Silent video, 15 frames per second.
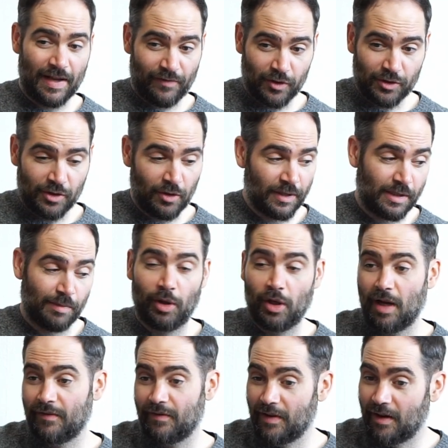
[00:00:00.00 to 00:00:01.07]
That first note is a pull
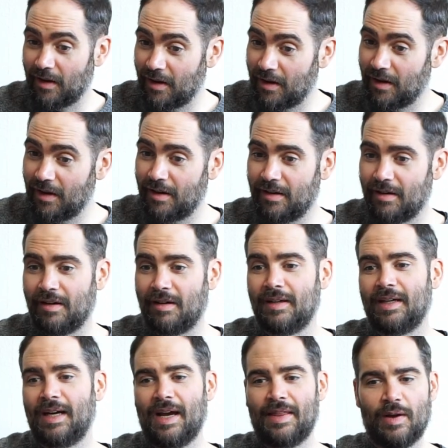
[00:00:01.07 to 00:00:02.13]
off,
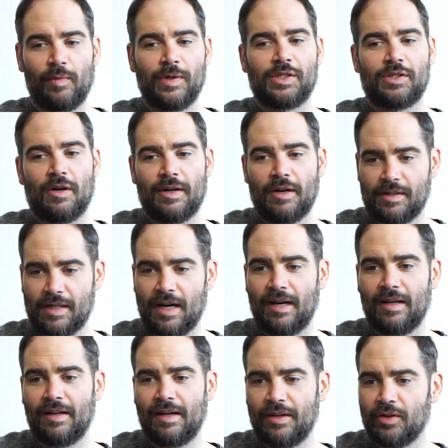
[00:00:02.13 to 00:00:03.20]
and then we start here
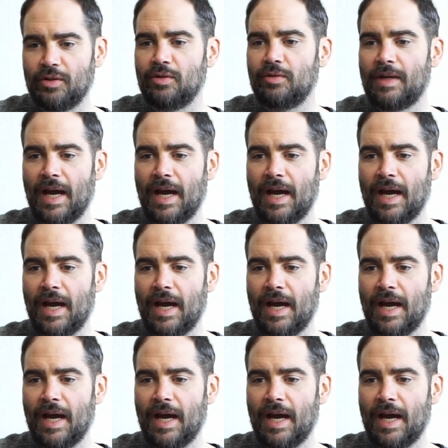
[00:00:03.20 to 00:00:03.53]
da da do